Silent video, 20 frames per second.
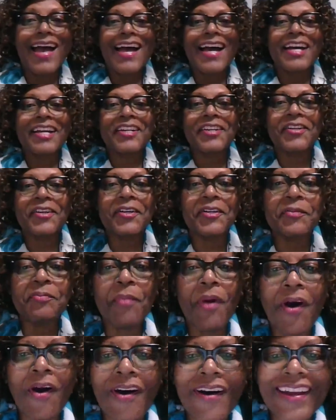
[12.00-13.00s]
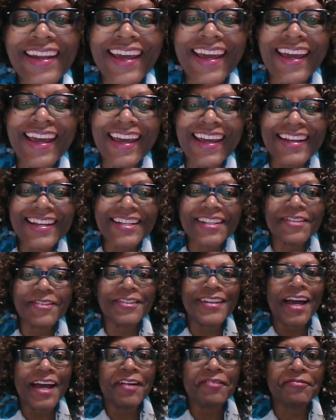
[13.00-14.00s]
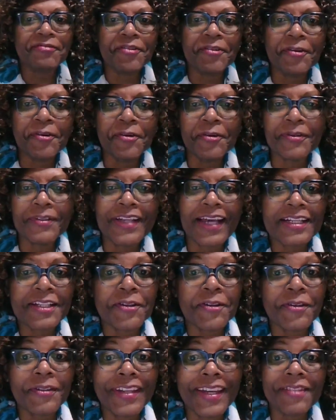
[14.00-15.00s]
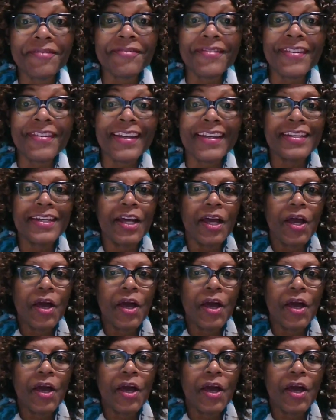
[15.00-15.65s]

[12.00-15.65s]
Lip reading: Good morning, good afternoon, and good evening,